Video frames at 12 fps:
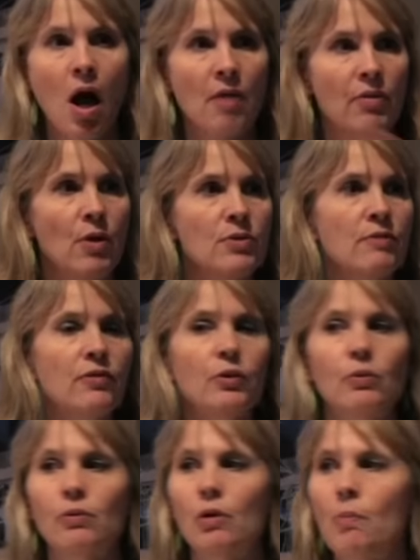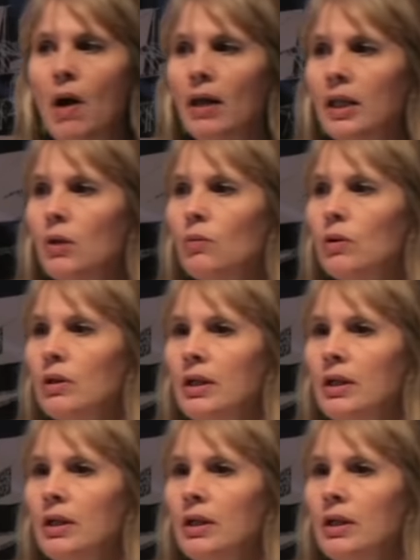Those of you who are bilingual